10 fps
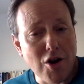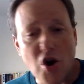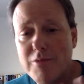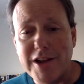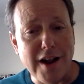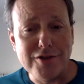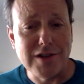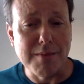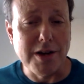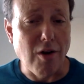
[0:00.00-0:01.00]
whom the
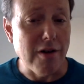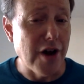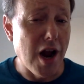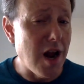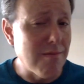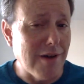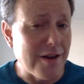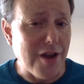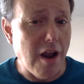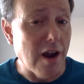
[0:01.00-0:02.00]
angels name Lenore,
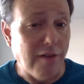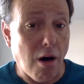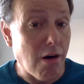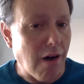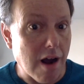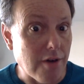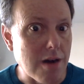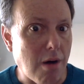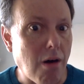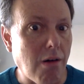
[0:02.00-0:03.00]
nameless here
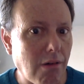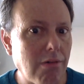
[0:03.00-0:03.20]
evermore.